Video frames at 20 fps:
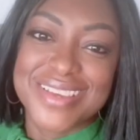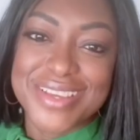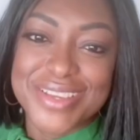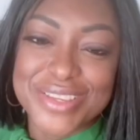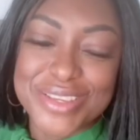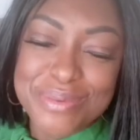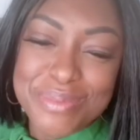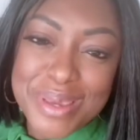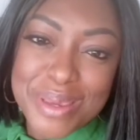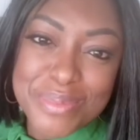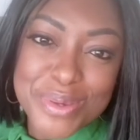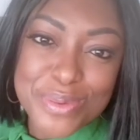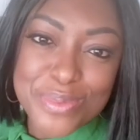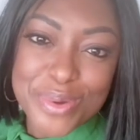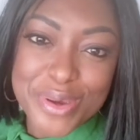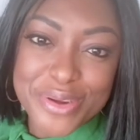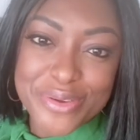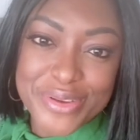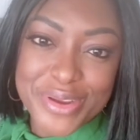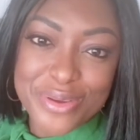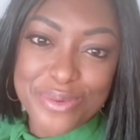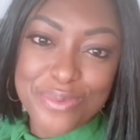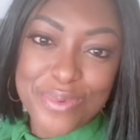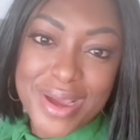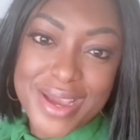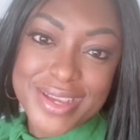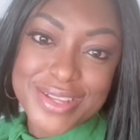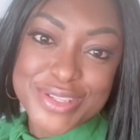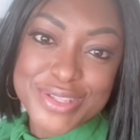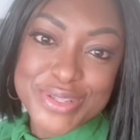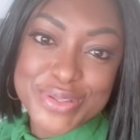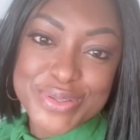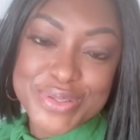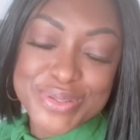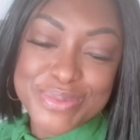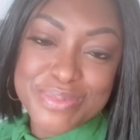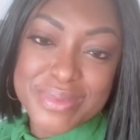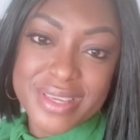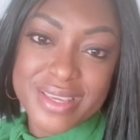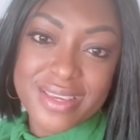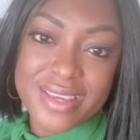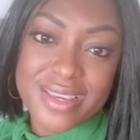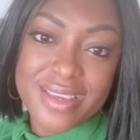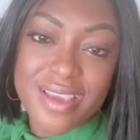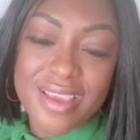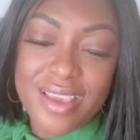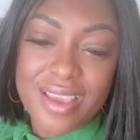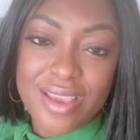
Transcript: You may be wondering why choose me